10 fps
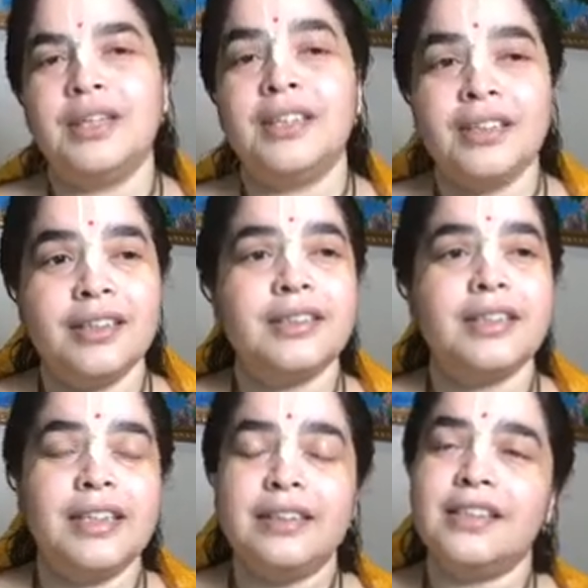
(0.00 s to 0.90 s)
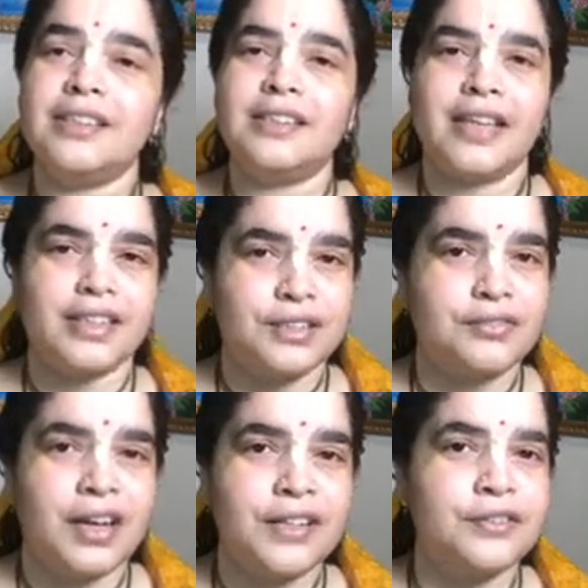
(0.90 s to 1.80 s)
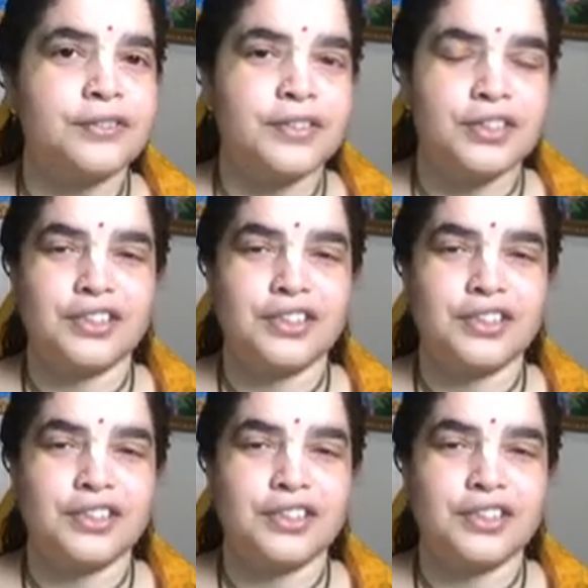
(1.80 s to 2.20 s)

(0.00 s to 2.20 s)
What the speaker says: here in this text 5 of this